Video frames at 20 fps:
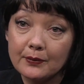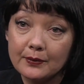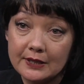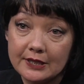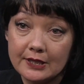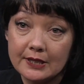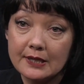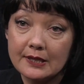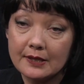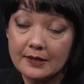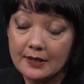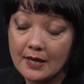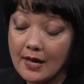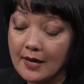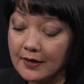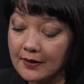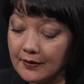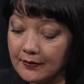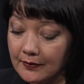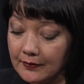which is
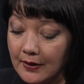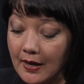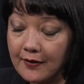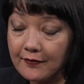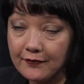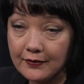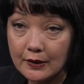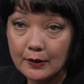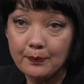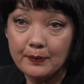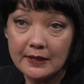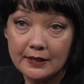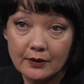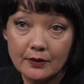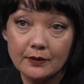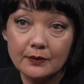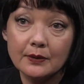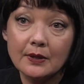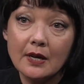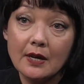a
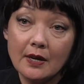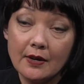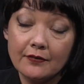Filipino